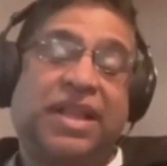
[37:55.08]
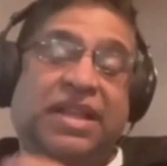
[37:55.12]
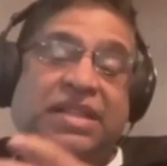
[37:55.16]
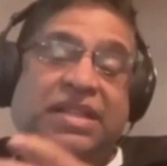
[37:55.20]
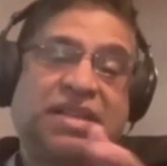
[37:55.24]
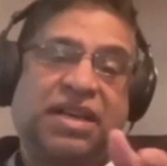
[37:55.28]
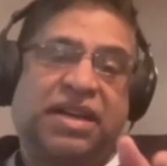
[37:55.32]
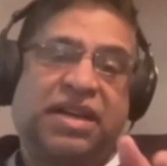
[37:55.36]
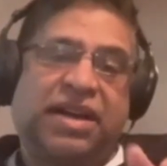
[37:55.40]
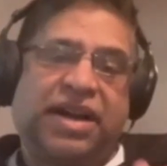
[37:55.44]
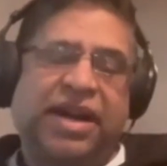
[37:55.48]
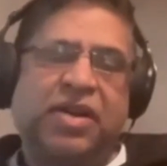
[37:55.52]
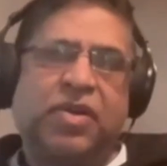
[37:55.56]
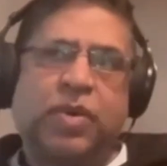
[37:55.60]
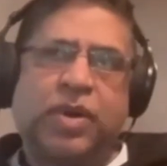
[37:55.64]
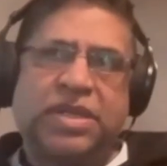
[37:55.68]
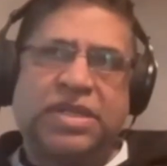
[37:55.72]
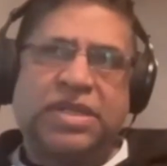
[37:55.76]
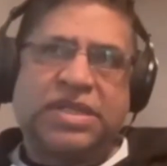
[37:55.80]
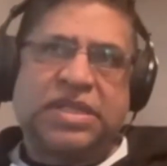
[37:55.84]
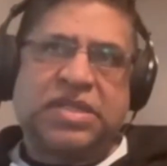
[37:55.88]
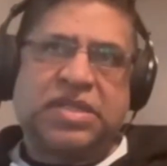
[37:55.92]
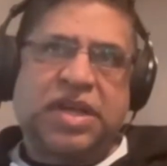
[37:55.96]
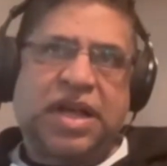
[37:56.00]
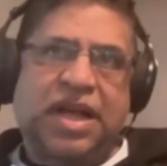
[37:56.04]
that's a great
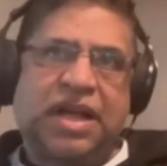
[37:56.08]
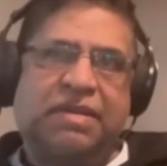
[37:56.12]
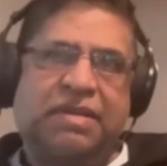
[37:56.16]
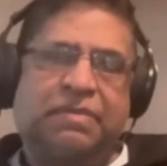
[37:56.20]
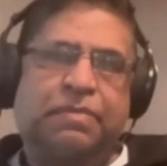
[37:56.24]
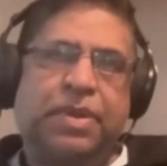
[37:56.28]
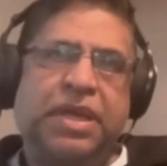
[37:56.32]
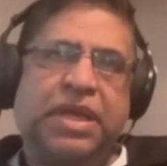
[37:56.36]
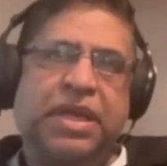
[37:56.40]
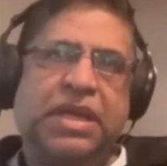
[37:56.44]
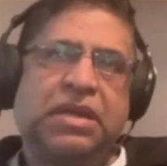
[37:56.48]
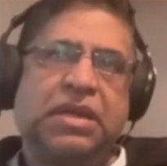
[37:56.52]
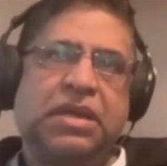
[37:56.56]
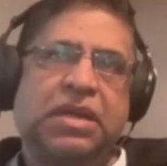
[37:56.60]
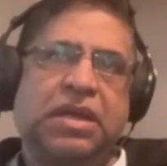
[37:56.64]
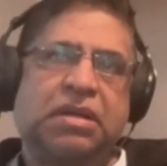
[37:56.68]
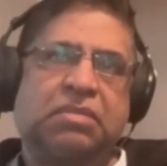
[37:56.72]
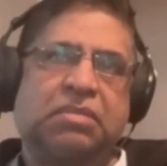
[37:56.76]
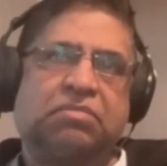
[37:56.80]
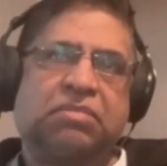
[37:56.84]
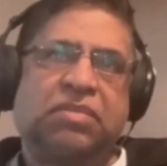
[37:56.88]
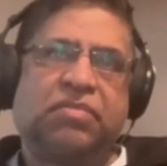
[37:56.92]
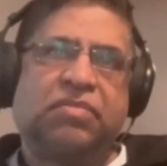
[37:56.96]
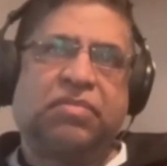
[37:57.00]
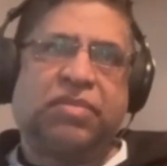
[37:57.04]
question. So I've been,
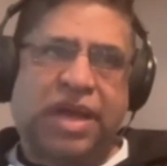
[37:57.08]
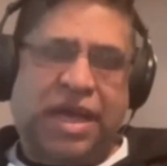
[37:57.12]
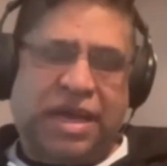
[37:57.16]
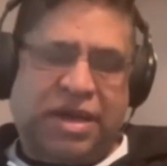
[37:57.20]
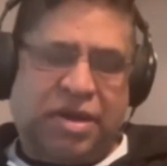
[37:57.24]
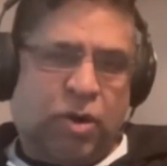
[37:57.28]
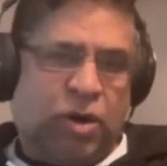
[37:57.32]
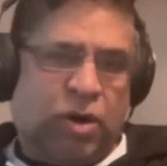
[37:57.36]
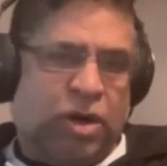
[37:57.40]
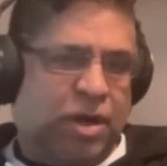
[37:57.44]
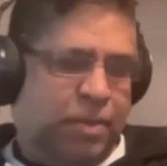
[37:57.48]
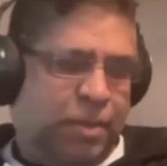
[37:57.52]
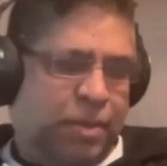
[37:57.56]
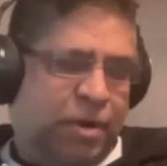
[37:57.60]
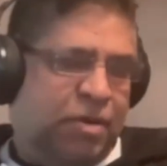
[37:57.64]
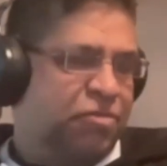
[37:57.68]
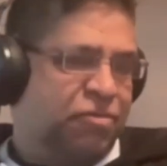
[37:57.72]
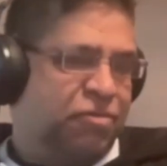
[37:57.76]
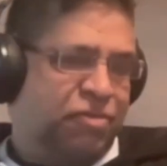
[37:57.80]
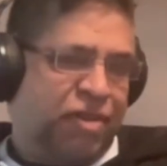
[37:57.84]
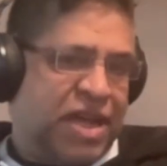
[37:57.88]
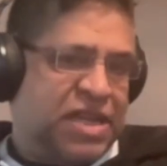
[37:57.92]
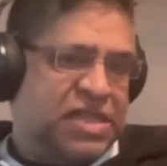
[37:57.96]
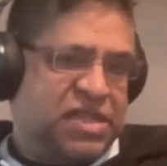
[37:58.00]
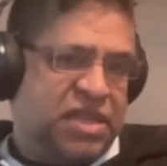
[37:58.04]
I told you about
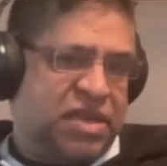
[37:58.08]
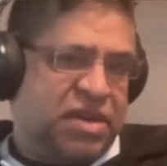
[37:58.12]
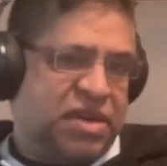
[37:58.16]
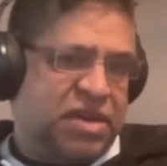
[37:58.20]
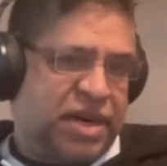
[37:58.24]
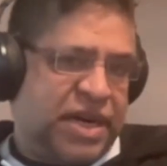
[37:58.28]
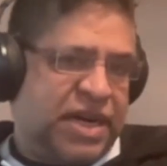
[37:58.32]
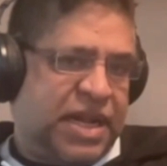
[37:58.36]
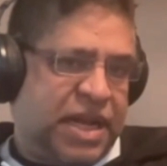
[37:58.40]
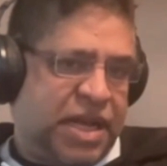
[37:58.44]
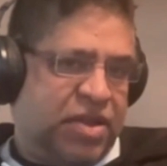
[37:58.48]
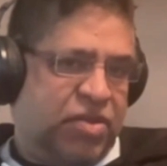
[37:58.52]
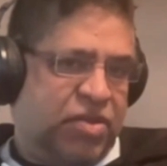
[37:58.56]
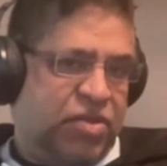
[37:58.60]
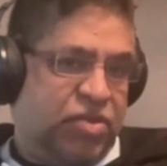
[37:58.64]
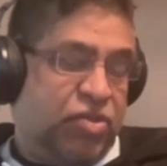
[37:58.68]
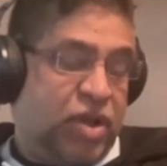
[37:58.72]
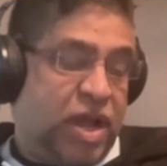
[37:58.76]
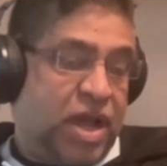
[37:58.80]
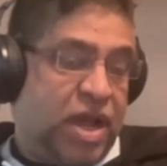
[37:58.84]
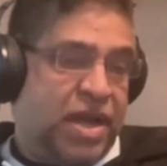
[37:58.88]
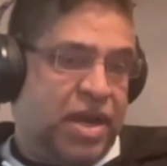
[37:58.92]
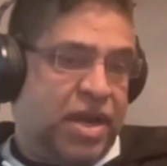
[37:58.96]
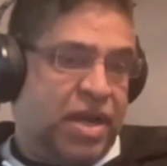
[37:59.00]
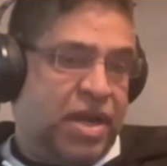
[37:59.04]
Pfizer, right? I used
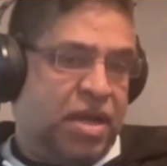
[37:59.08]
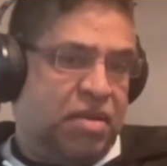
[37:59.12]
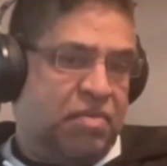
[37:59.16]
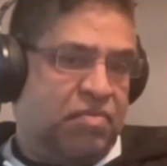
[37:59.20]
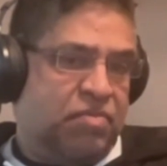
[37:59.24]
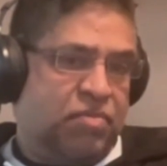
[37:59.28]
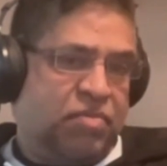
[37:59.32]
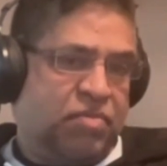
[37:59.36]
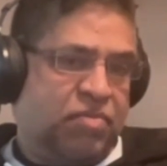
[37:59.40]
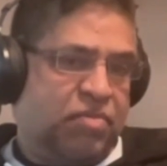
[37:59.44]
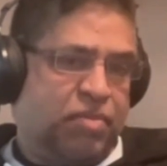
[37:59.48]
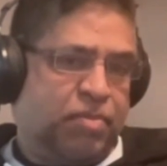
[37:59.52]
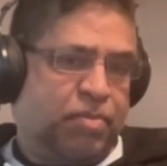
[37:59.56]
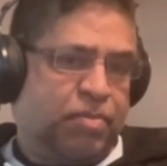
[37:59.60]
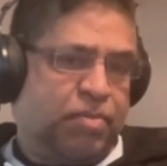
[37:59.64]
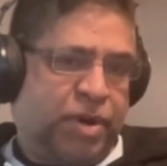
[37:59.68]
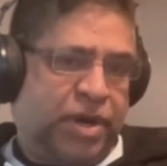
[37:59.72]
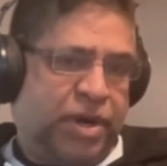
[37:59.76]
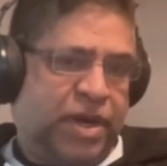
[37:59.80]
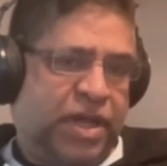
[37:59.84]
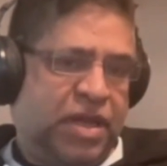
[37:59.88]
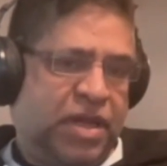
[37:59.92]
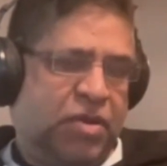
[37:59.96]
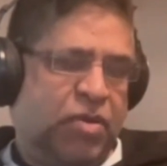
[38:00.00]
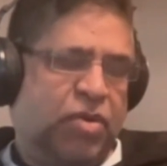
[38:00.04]
to have a
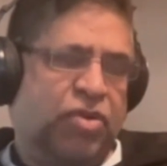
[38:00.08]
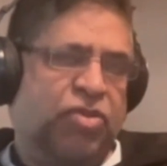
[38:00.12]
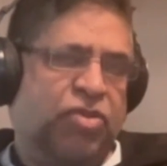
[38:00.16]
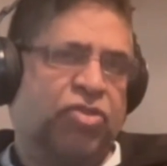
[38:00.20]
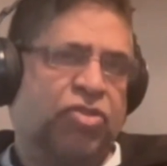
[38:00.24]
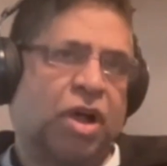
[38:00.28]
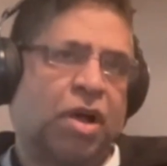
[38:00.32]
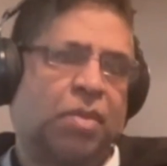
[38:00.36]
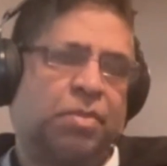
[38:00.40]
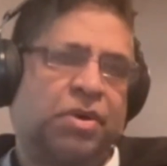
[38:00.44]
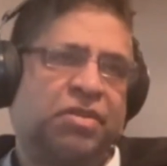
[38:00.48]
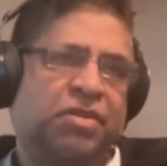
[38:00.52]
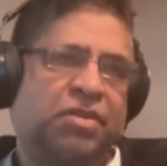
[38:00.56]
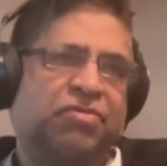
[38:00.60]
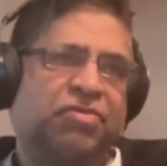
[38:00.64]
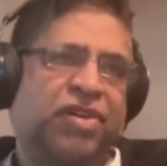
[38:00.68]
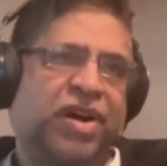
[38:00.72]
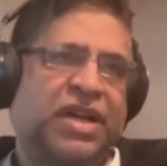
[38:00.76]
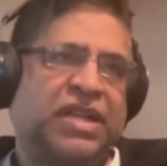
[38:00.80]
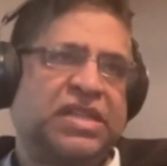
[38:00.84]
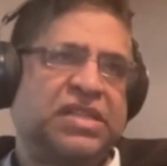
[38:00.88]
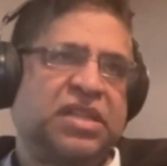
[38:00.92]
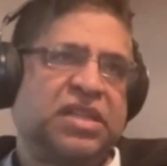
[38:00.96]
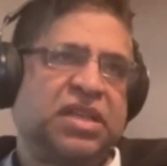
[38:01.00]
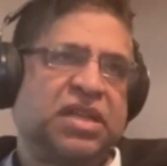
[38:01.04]
pretty good job at
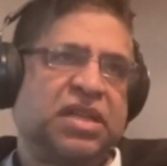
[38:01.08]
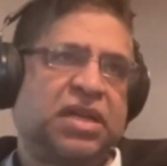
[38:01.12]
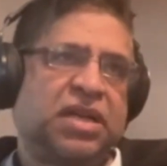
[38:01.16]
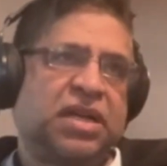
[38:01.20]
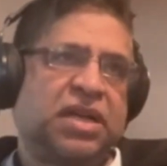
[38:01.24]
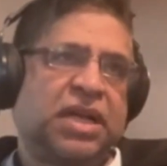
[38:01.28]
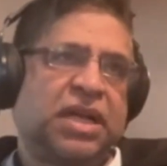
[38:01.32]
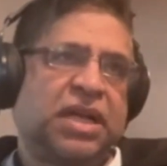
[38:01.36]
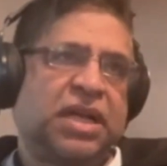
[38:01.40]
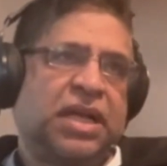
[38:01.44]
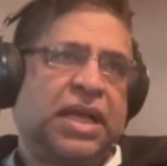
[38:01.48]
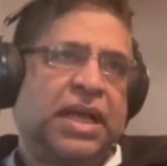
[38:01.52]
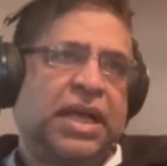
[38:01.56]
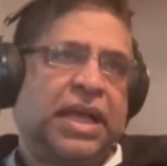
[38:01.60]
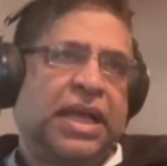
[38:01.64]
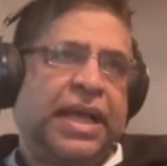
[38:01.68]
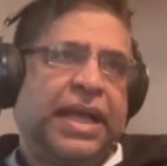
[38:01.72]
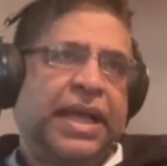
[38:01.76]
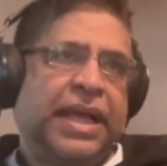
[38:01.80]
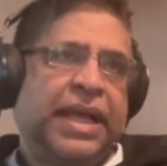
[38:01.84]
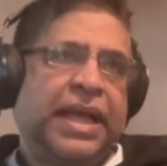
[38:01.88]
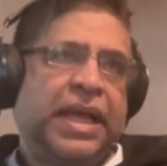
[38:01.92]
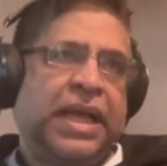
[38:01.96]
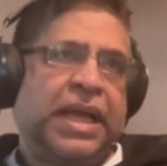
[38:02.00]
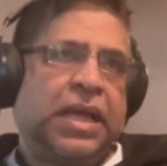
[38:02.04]
Pfizer.
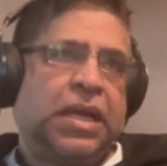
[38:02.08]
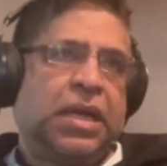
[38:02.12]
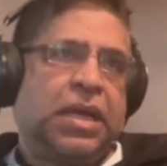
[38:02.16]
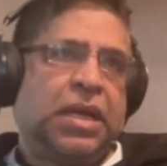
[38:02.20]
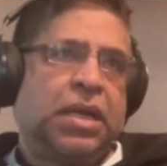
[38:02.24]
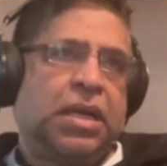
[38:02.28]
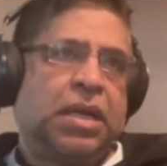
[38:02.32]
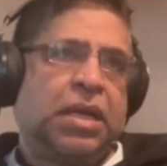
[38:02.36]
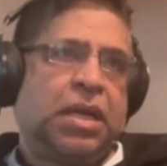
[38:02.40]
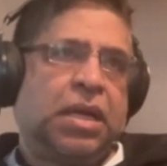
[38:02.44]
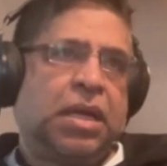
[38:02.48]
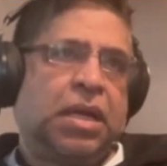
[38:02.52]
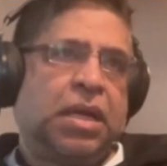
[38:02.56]
And,